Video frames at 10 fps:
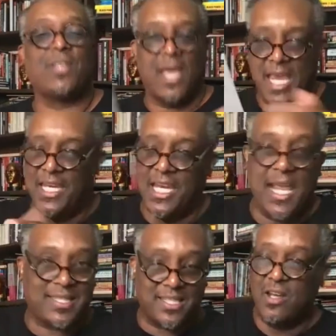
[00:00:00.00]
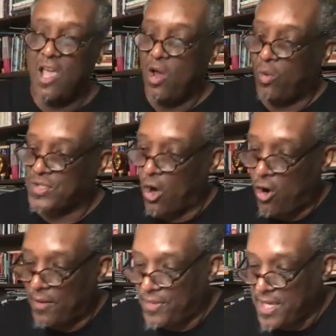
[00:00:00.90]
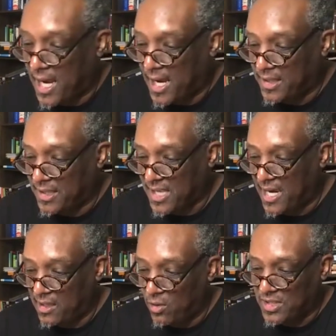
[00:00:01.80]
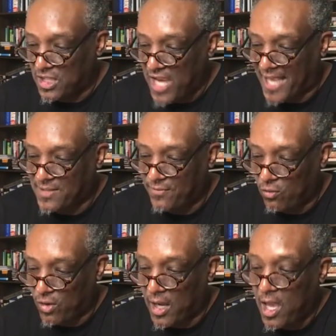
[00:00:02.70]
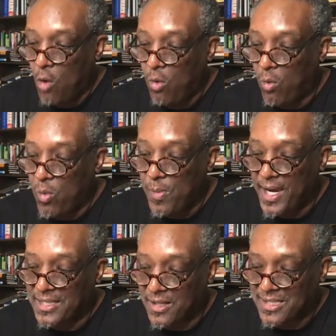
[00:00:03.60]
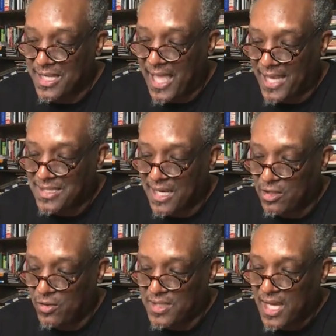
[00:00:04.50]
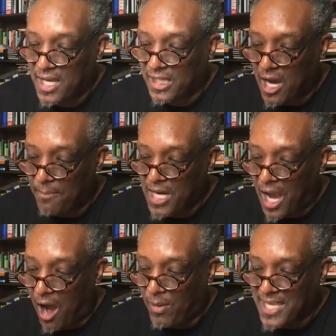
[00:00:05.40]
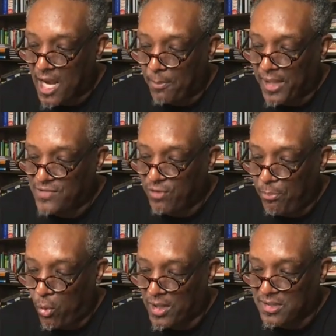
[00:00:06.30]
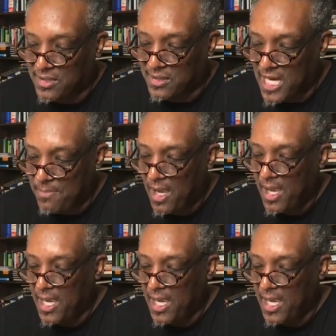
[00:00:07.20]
So E.D. Nixon was on the St. Louis to Jacksonville run. Well, when we would get to a city like St. Louis, the company always had a place for porters to sleep.